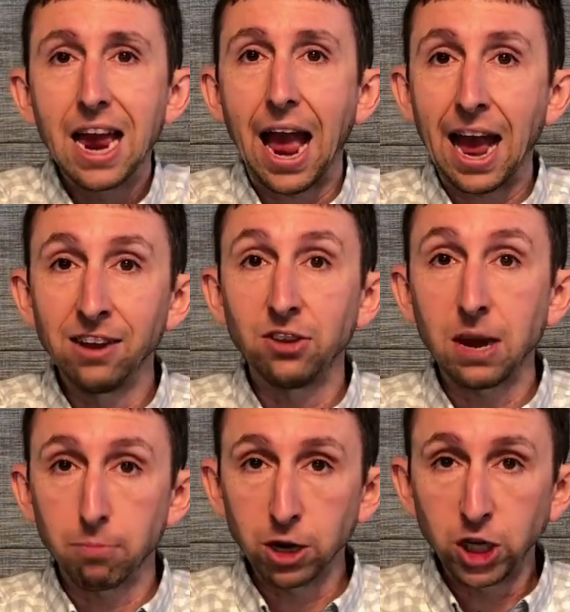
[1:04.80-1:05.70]
as a
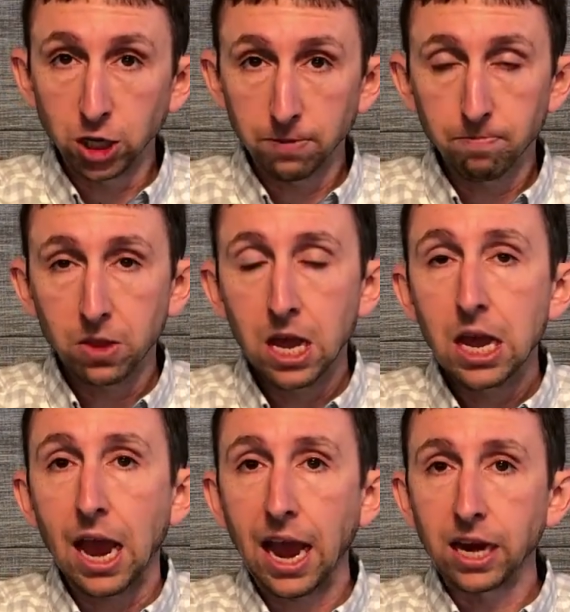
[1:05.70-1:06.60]
preacher.
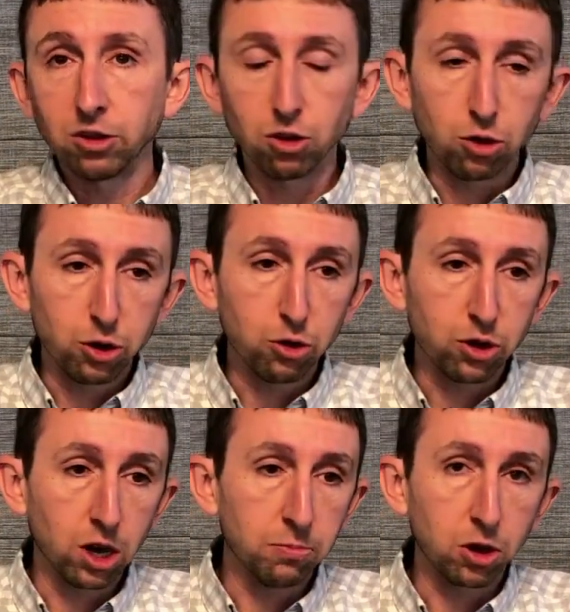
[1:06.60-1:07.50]
And so you
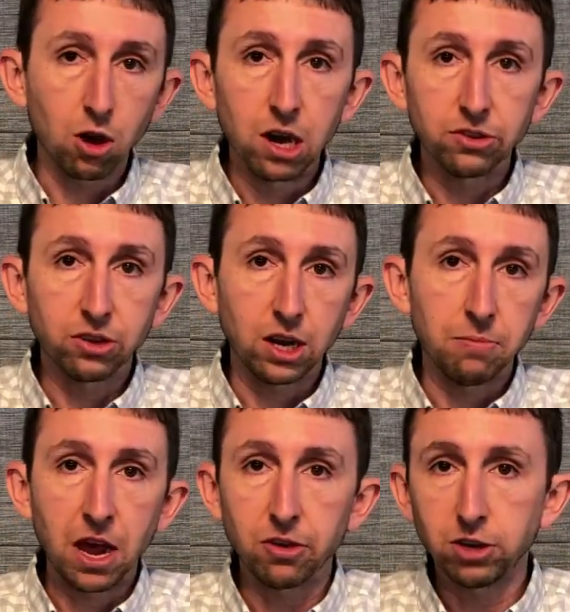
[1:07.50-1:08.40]
come across in
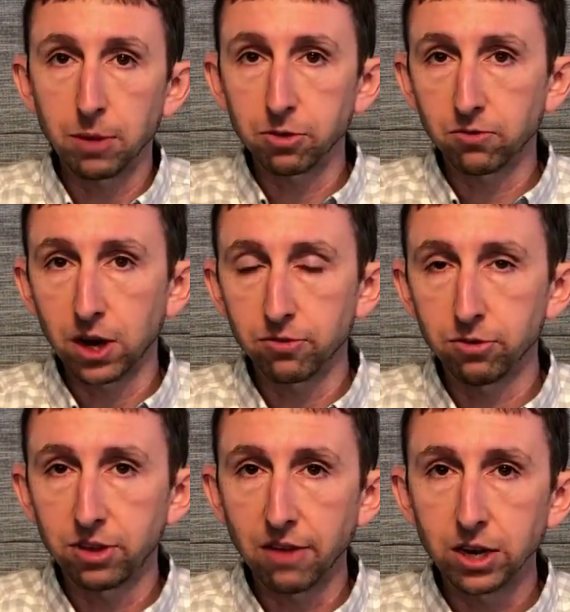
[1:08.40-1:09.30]
Matthew chapters 5 through
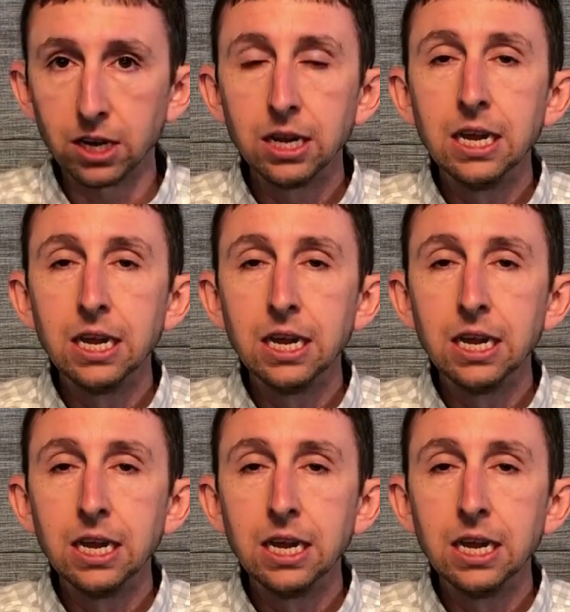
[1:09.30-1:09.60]
7,